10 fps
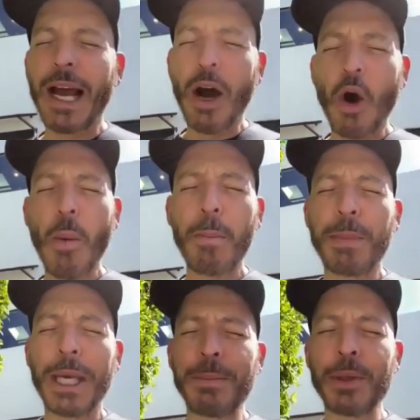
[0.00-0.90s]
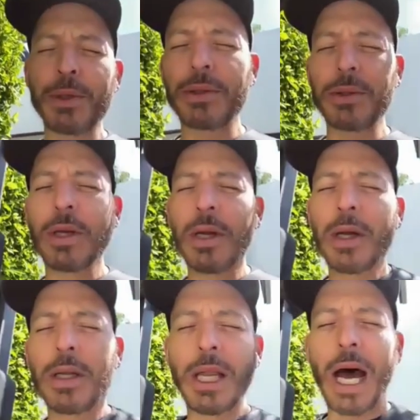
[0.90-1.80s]
And I hope people,
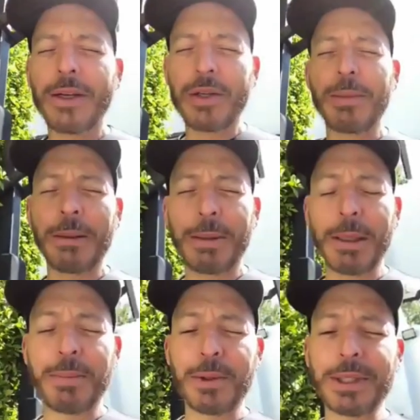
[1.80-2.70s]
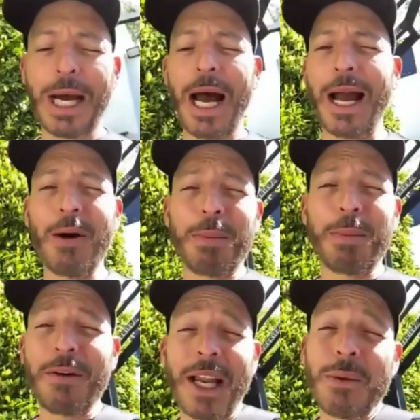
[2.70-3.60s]
not too many people die. I hope
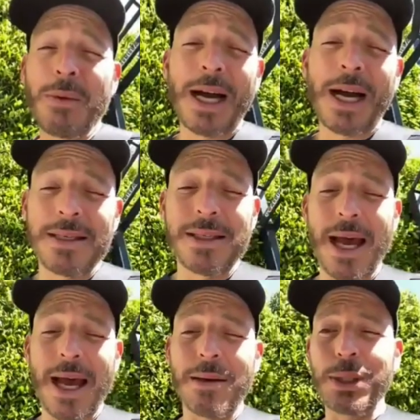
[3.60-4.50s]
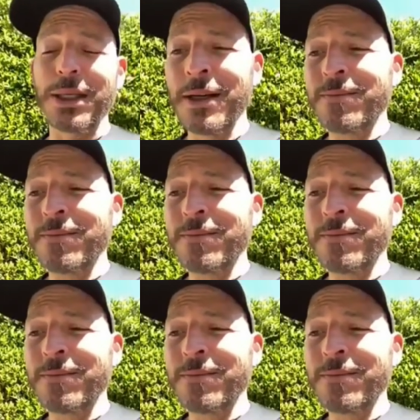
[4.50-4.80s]
if anyone dies, it's sad, but